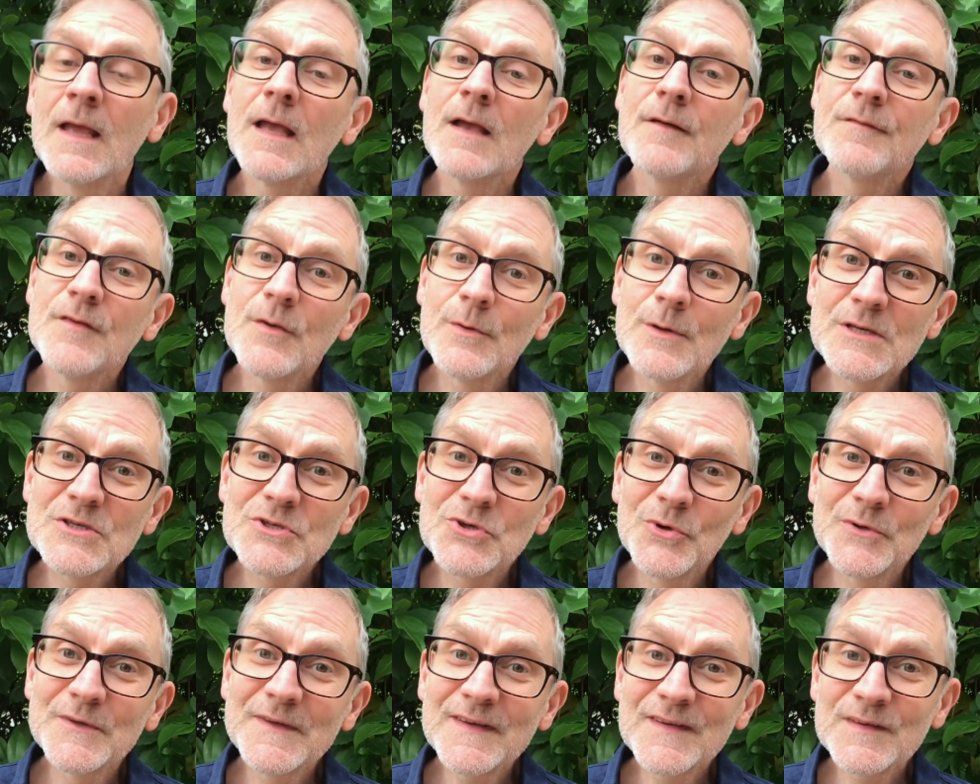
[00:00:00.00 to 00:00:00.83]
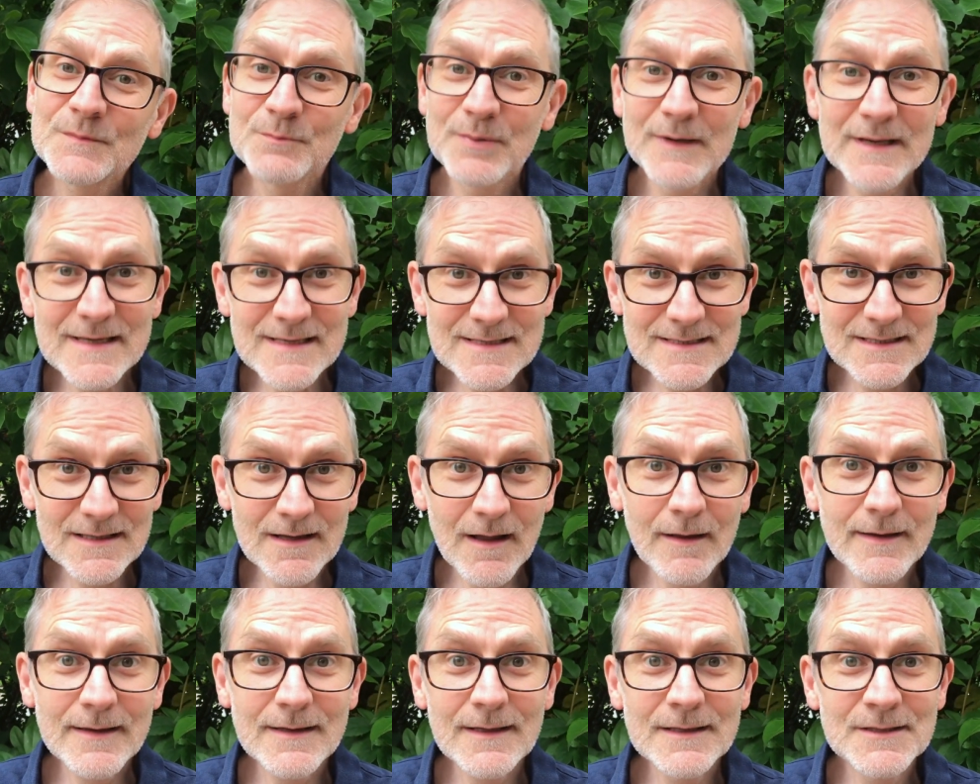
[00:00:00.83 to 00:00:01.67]
If you enjoyed this, please
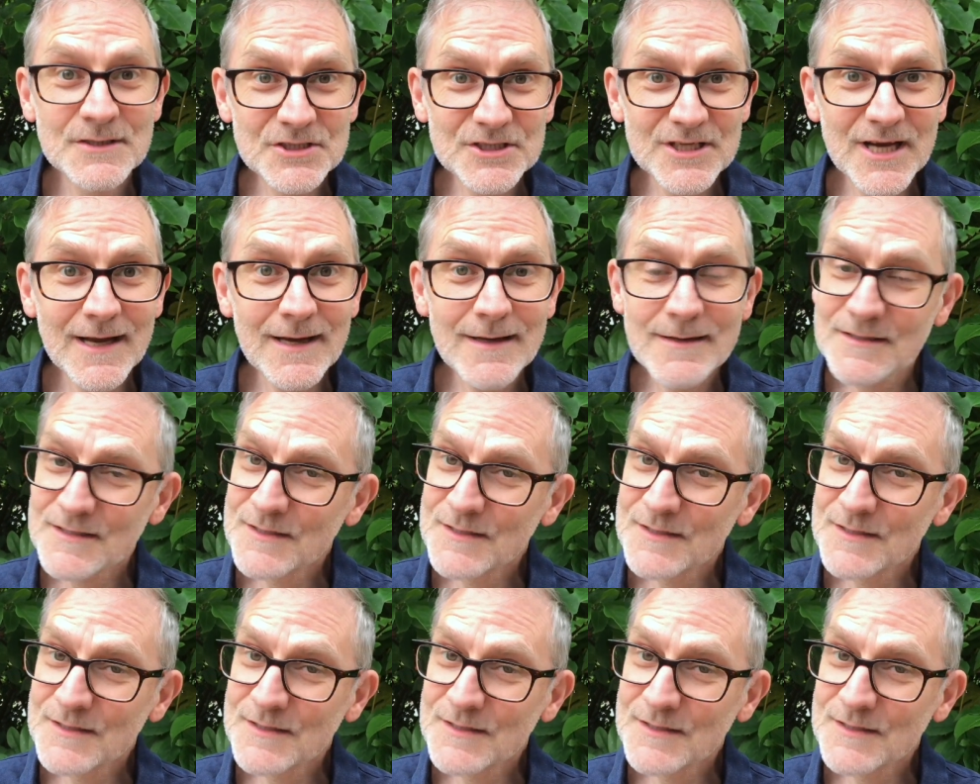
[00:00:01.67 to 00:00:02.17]
like and share,